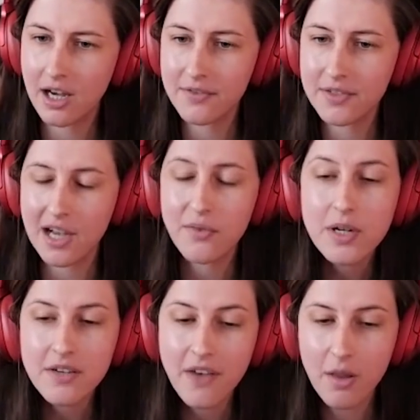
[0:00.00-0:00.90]
of software
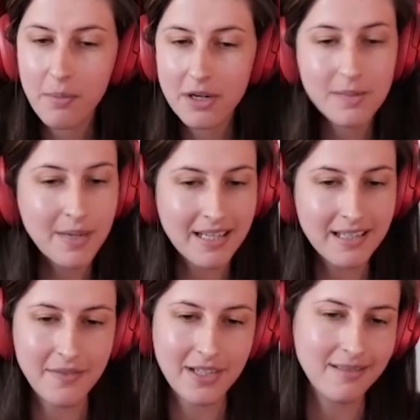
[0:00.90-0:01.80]
developers because
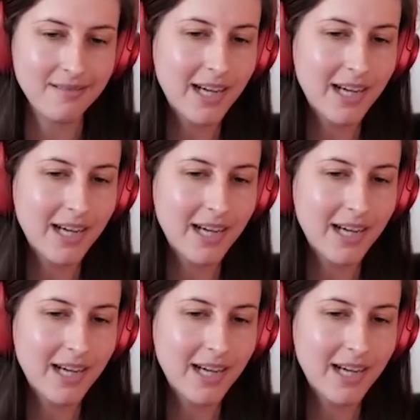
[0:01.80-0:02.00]
I've done